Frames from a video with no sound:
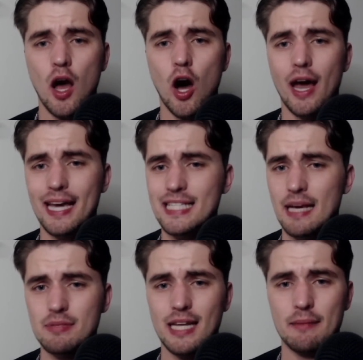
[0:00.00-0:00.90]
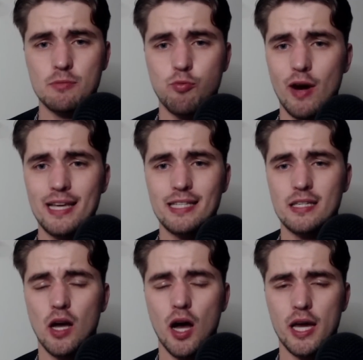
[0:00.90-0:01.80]
Ajax Amsterdam's praises
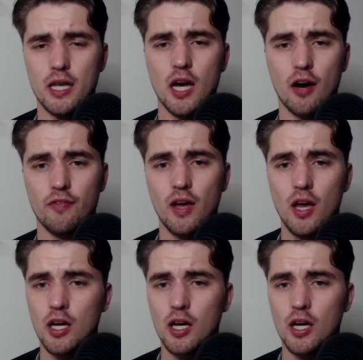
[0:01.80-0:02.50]
high enough.